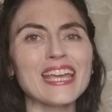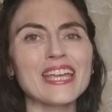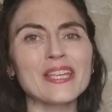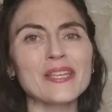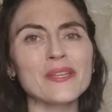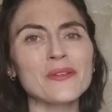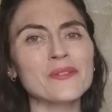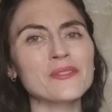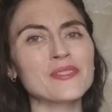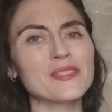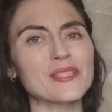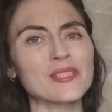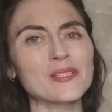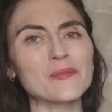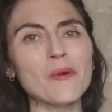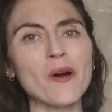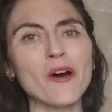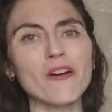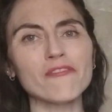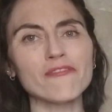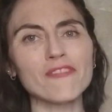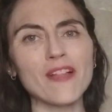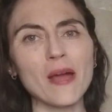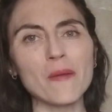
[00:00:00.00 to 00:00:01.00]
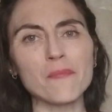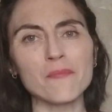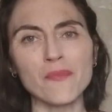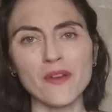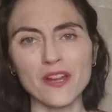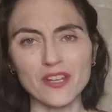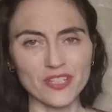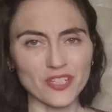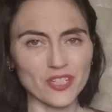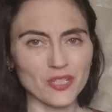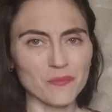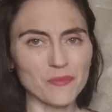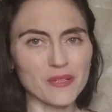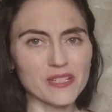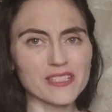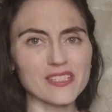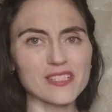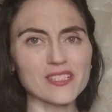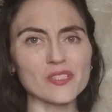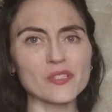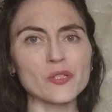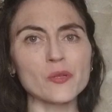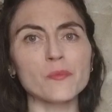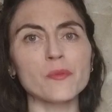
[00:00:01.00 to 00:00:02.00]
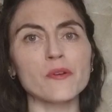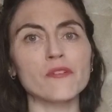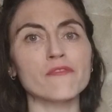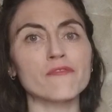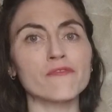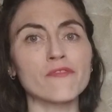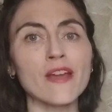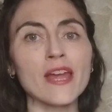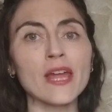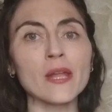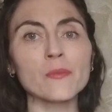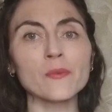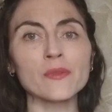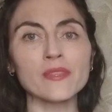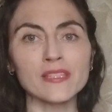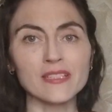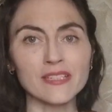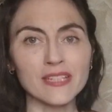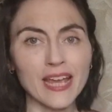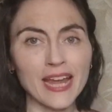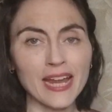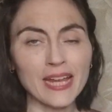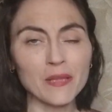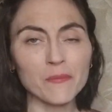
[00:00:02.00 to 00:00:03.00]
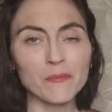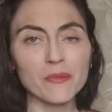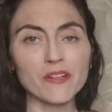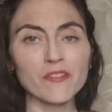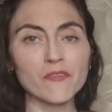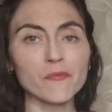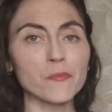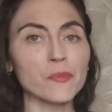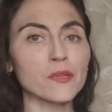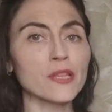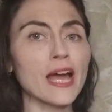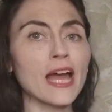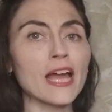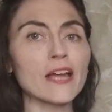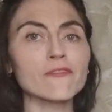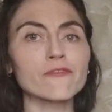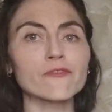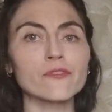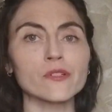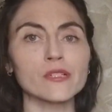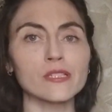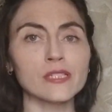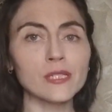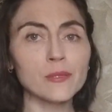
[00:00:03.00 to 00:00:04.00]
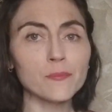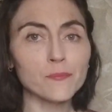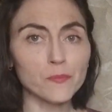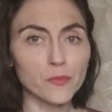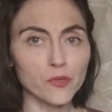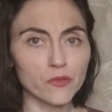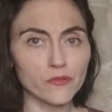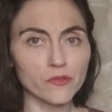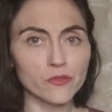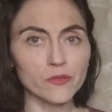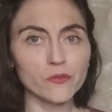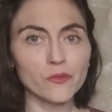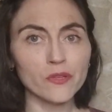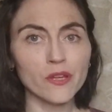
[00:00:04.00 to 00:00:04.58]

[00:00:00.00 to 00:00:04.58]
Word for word: Use the small flat brush to mix a scoop of red with a tiny bit of black for a deep maroon